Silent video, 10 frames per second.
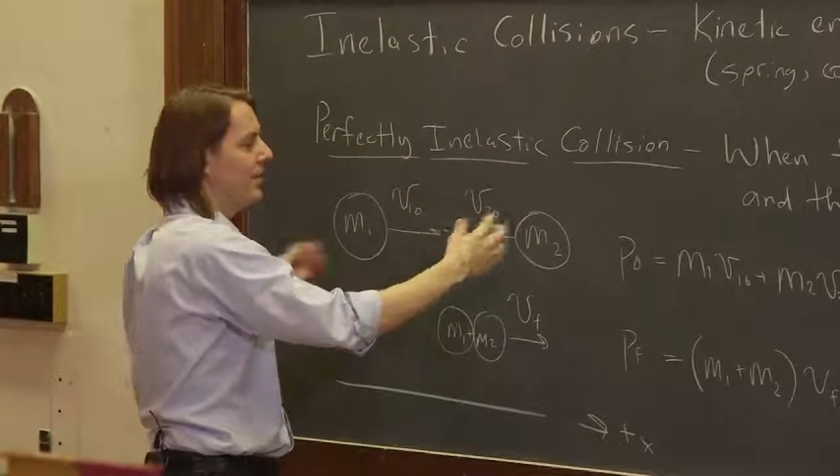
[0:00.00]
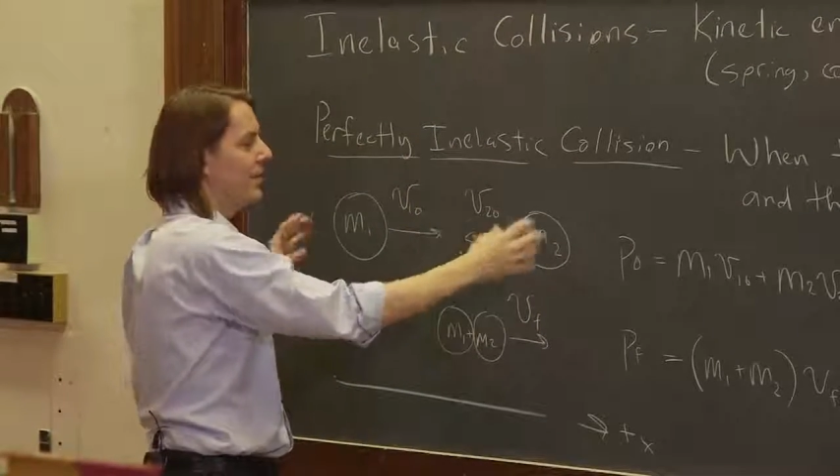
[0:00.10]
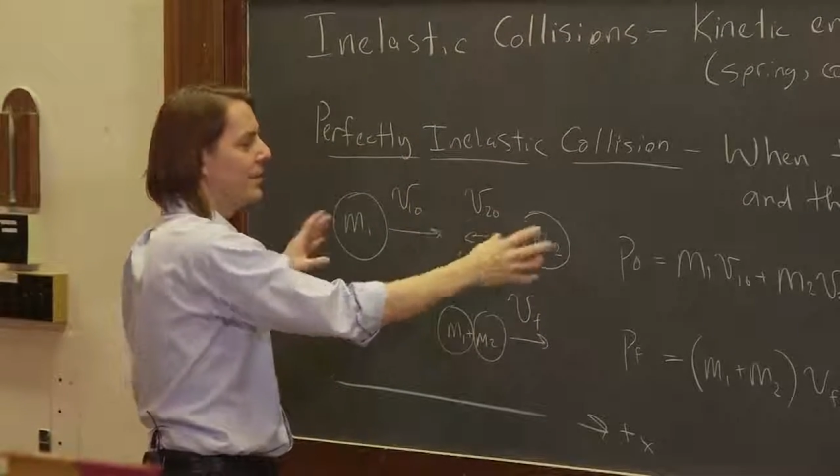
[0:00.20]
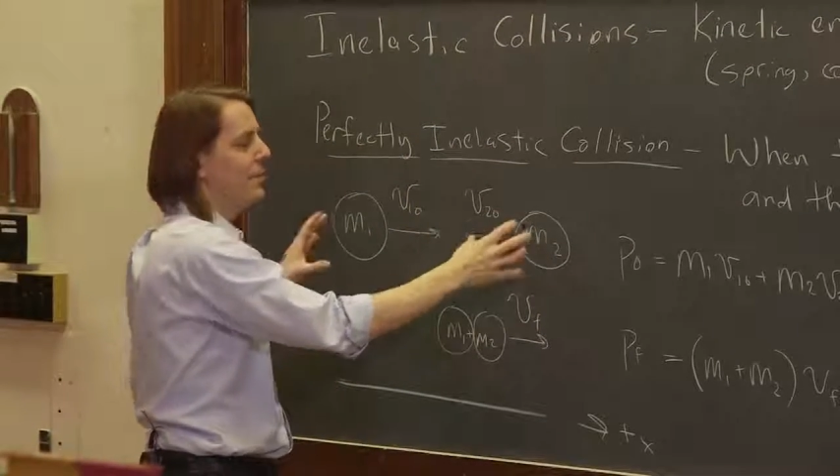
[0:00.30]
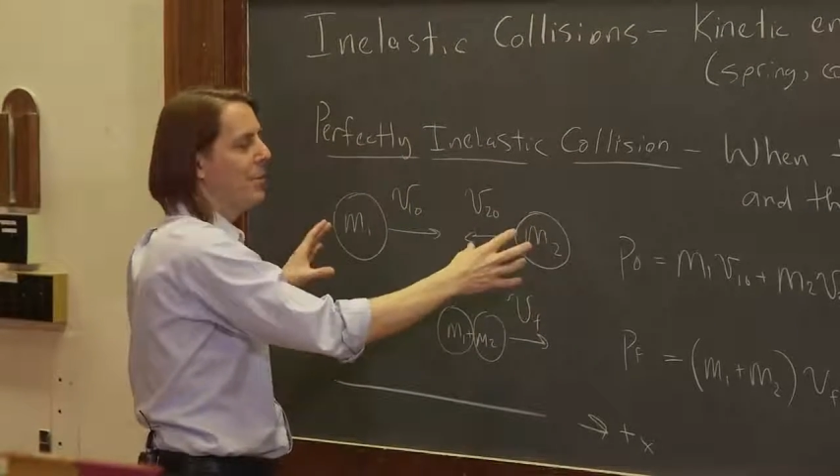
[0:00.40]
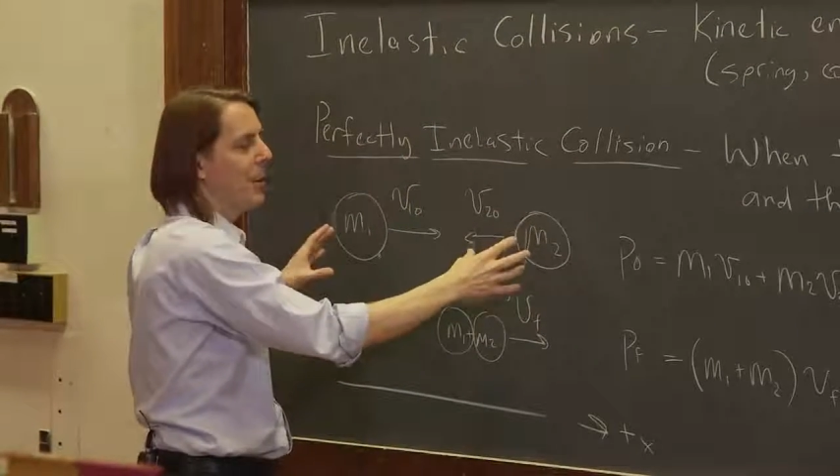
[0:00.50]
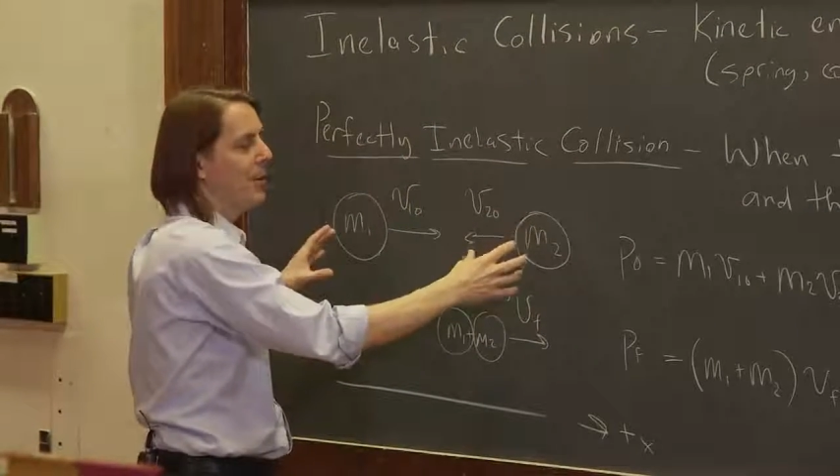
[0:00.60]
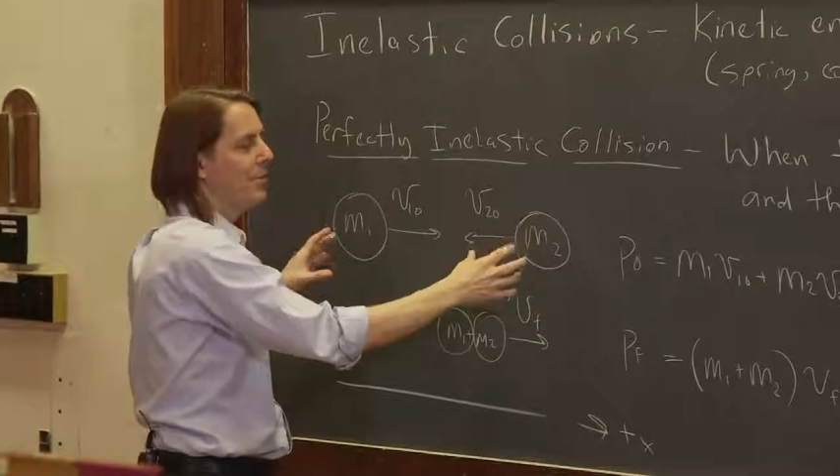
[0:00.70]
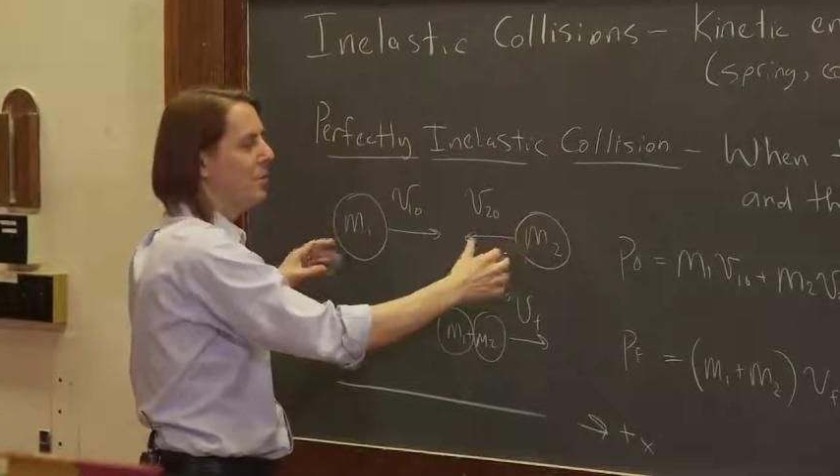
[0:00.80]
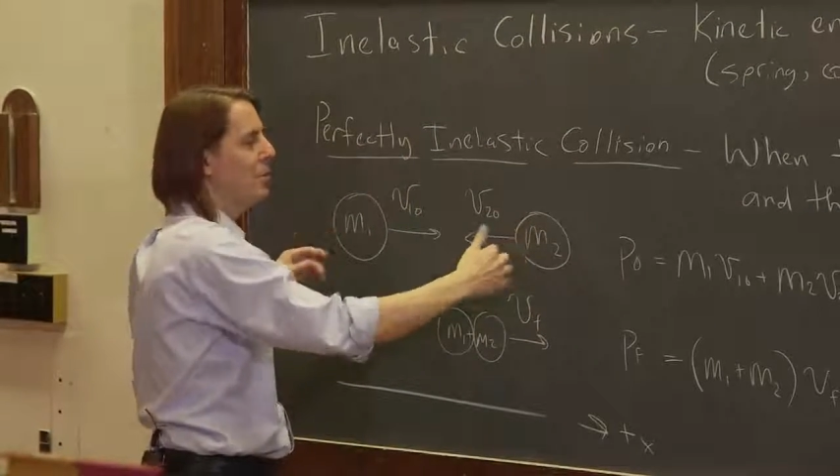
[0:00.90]
They have the same
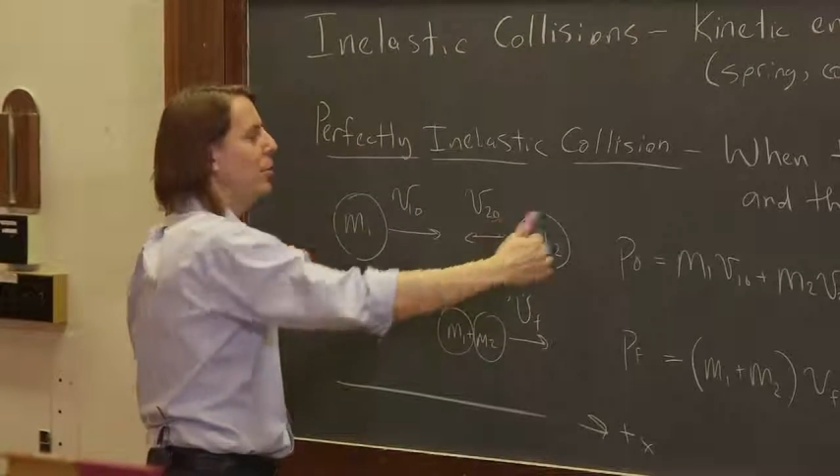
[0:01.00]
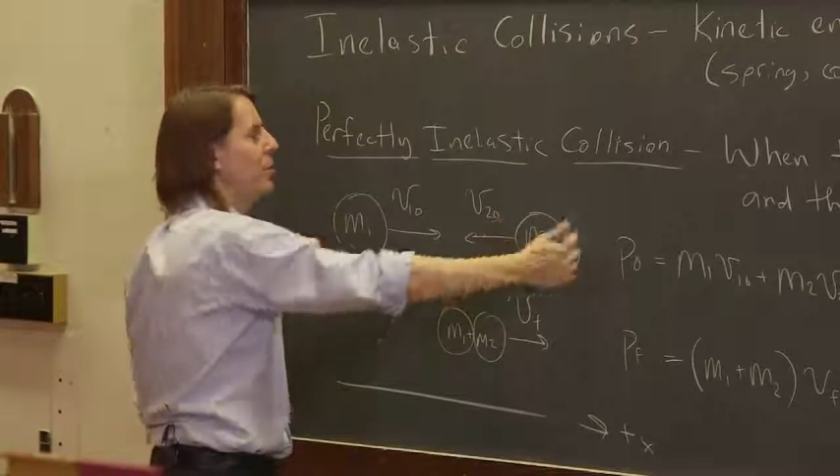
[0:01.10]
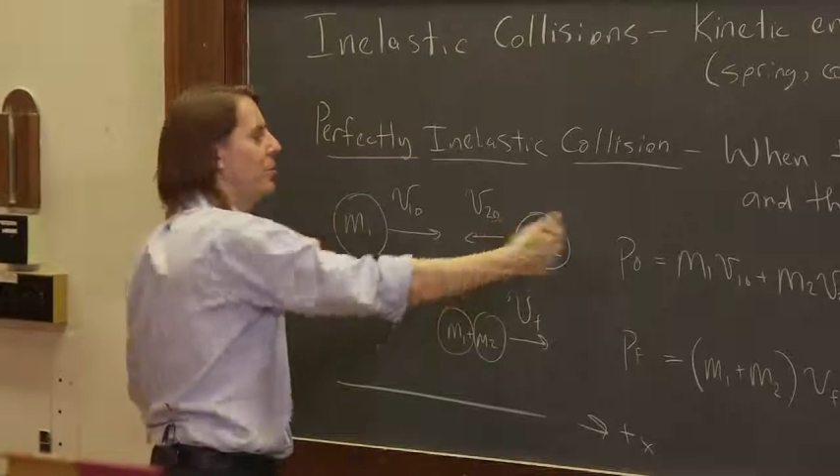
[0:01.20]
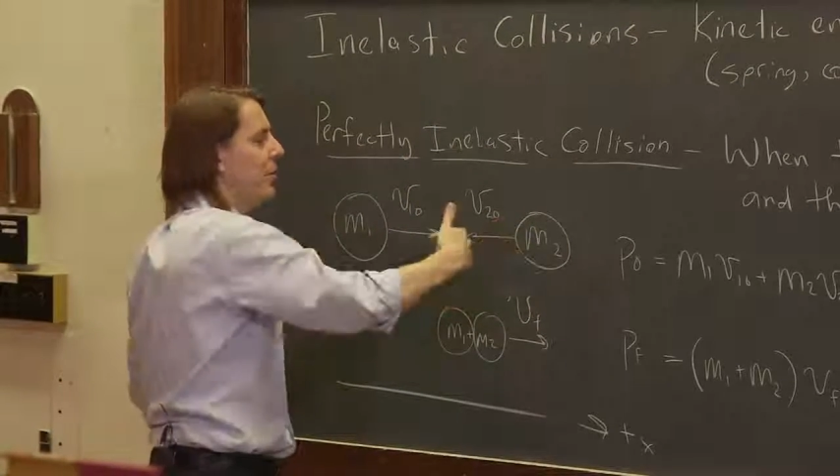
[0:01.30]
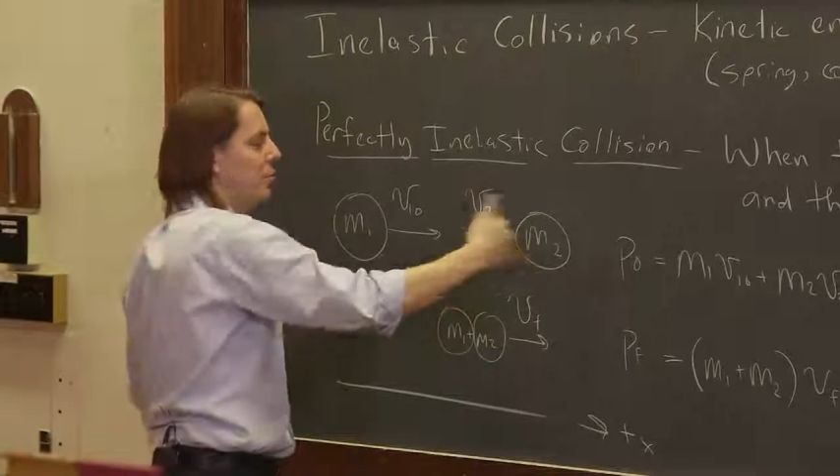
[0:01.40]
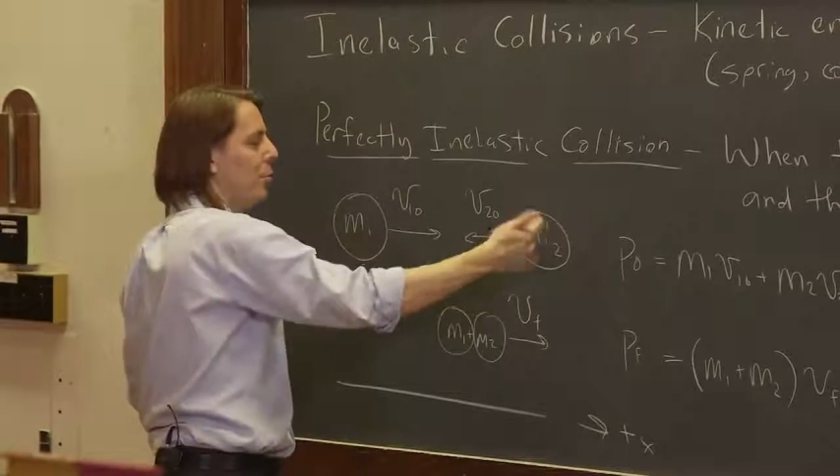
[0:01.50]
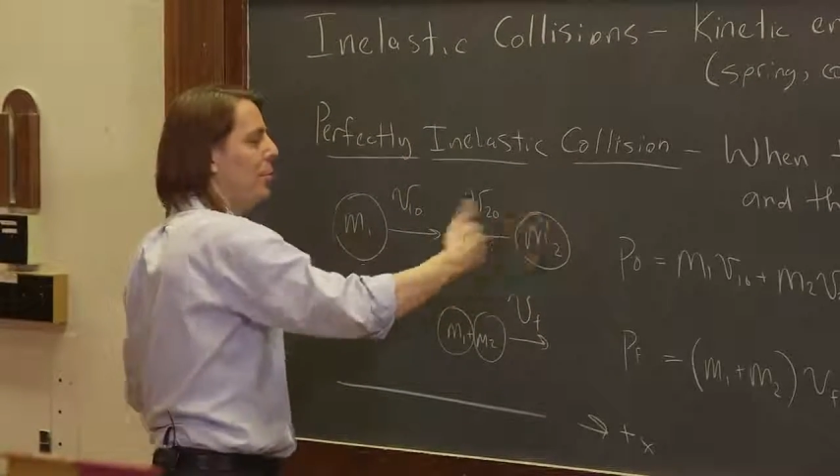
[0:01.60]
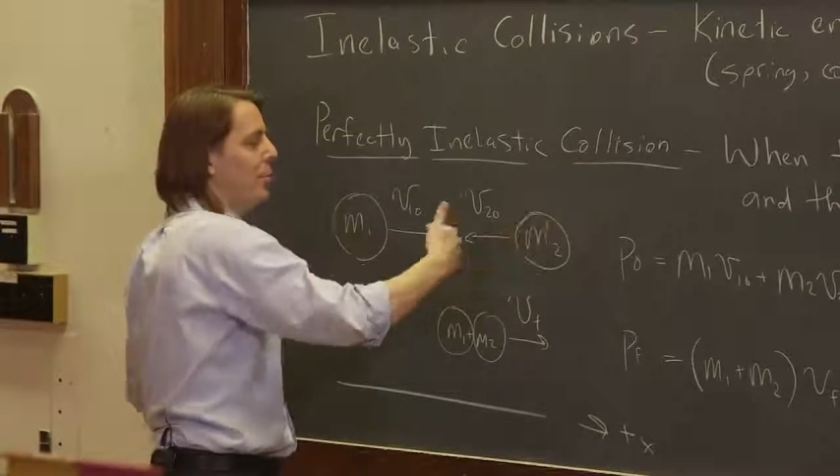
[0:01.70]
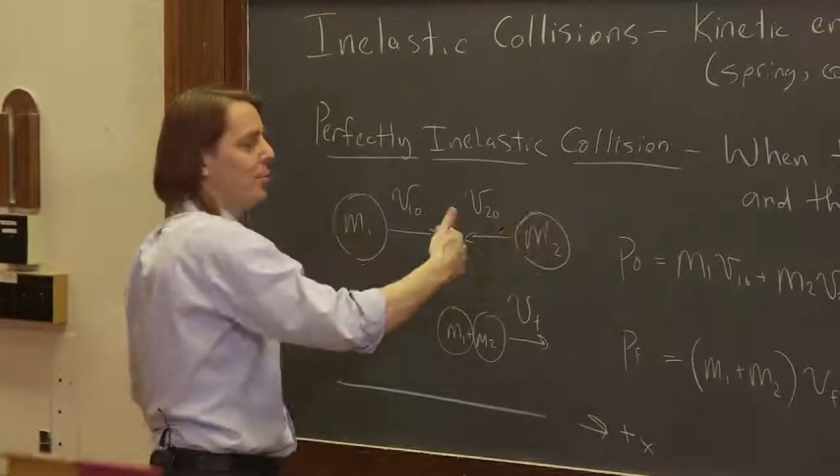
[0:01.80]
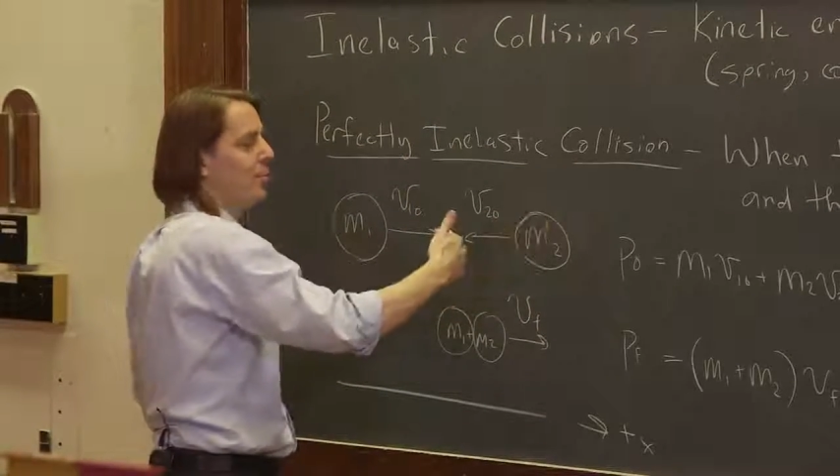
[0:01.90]
mass, so you know this one has more
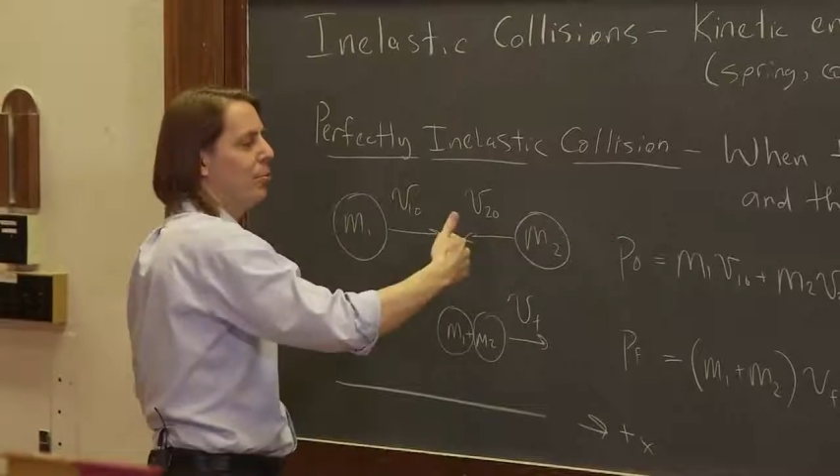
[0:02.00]
momentum,